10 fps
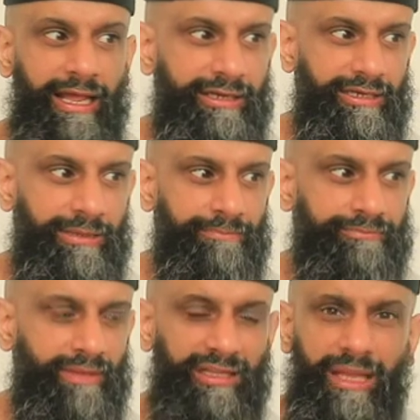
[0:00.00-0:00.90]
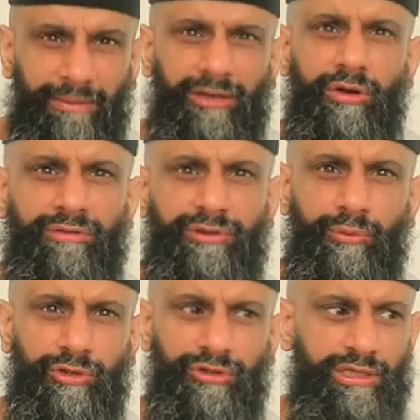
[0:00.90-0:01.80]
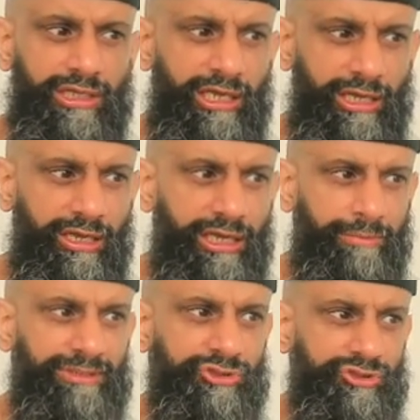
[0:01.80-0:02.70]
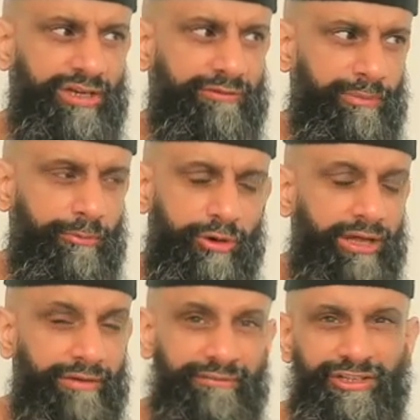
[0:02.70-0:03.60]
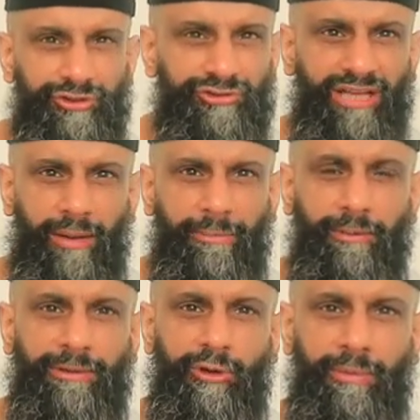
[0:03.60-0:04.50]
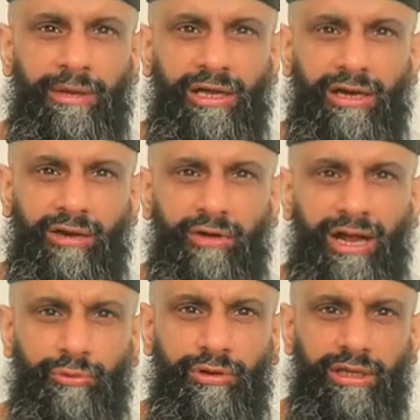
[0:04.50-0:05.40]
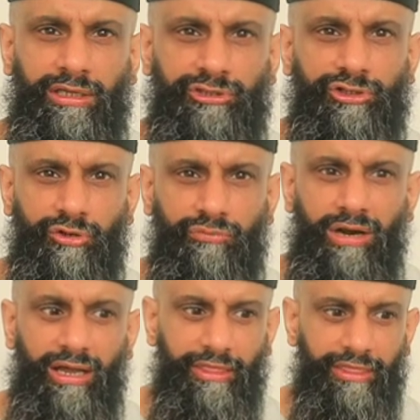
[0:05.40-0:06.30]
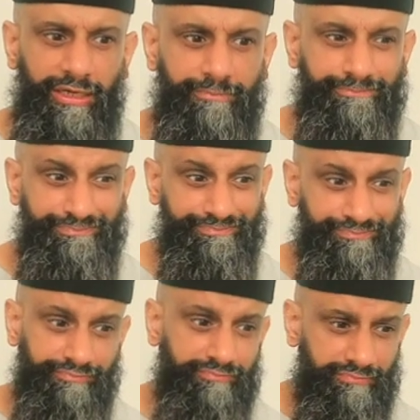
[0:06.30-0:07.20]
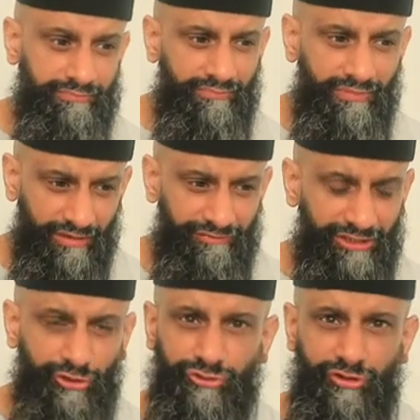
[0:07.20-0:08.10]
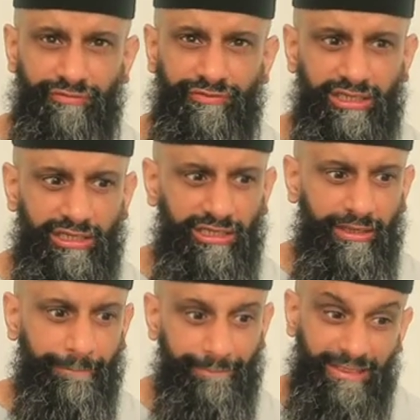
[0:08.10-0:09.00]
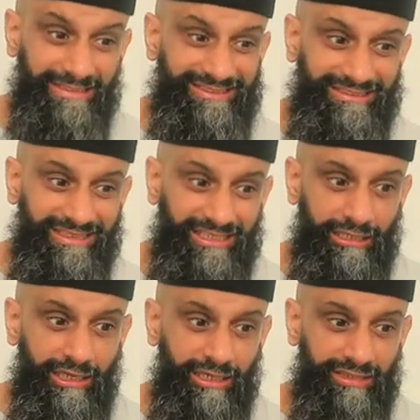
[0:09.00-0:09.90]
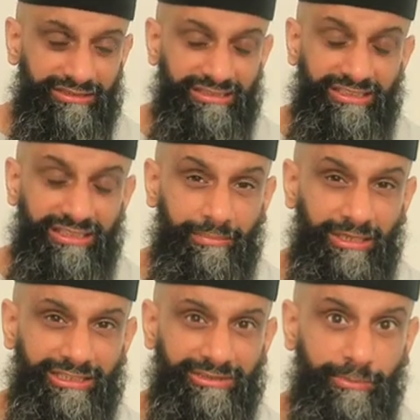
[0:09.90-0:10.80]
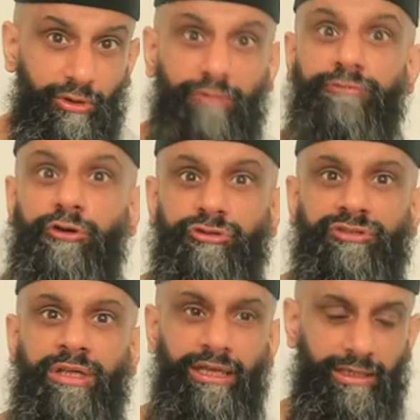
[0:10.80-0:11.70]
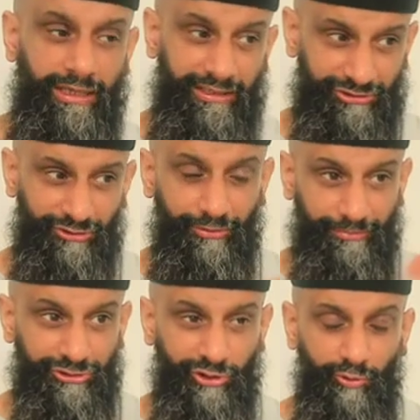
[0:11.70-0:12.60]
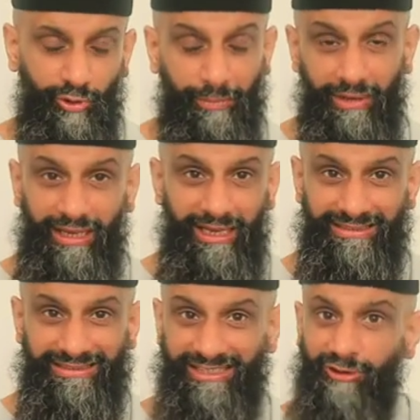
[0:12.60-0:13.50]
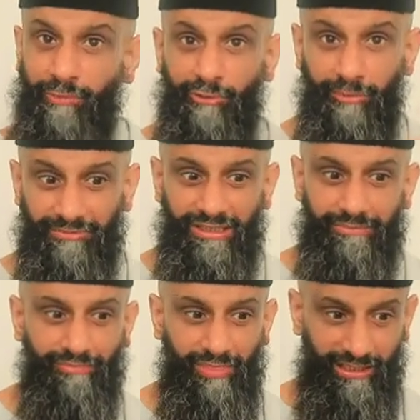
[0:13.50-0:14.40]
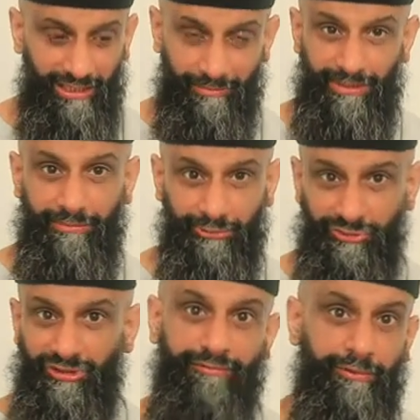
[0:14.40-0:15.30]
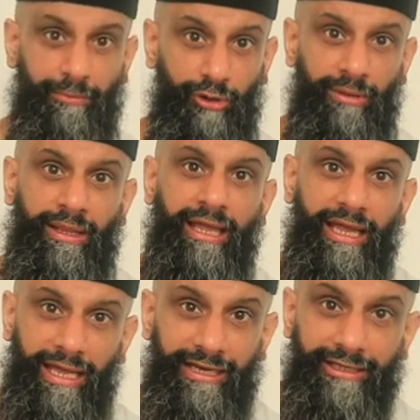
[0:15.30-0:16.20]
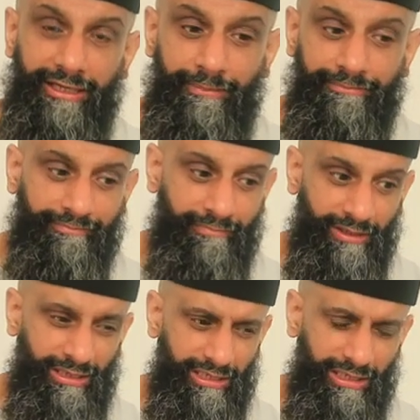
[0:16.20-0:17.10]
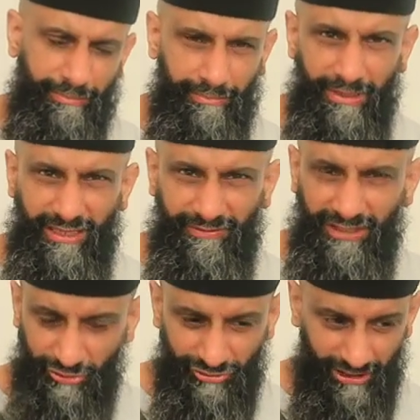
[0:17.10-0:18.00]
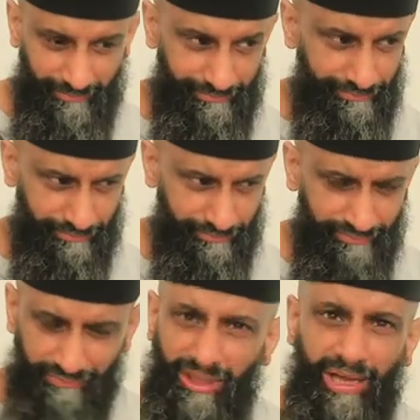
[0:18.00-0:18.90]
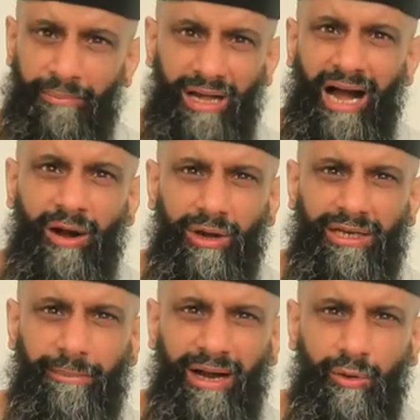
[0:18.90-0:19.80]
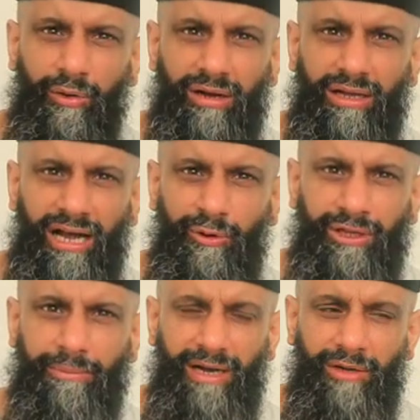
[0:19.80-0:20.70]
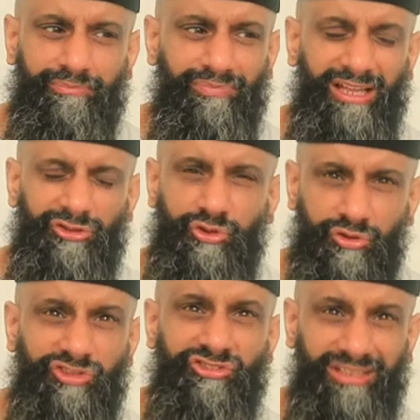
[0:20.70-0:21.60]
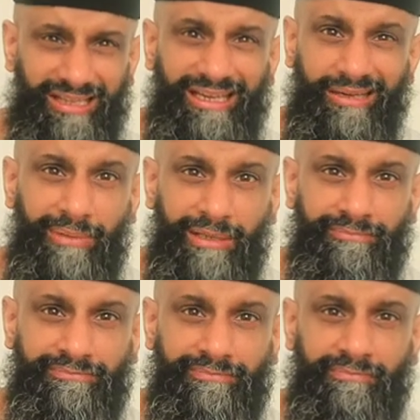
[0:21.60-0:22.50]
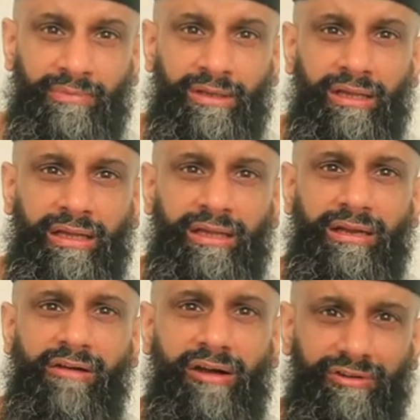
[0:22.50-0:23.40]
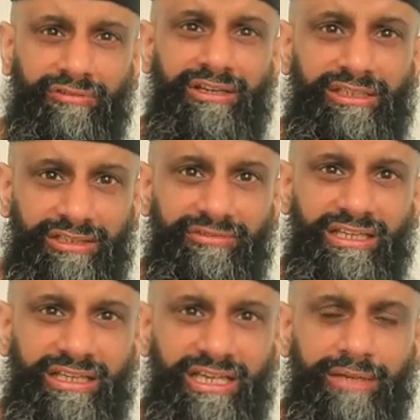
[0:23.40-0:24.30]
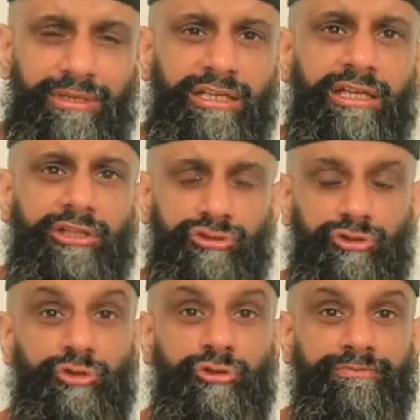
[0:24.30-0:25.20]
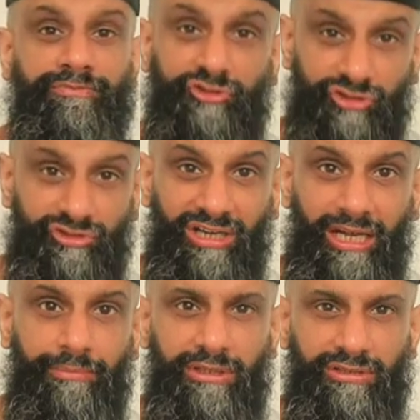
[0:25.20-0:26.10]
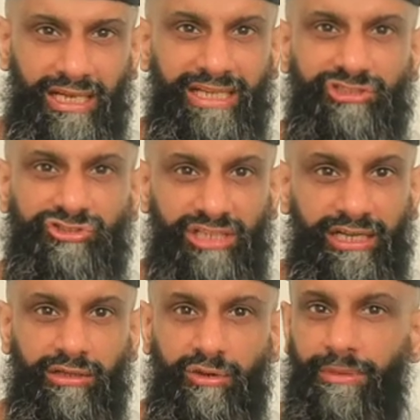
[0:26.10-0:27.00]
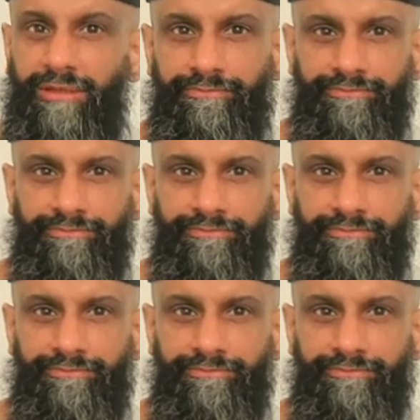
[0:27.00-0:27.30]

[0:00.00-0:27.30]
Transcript: and uh, let me know if you want uh, me to travel more videos that are popping up around you know rather than videos of uh, me sitting in a, sitting in a place but of course as the numbers go up as the income comes in I'll be able to travel more and uh, make videos that I'm out and about, out and about. That sugar's still hitting me. Really, really hitting me. So do subscribe, like, share, comment,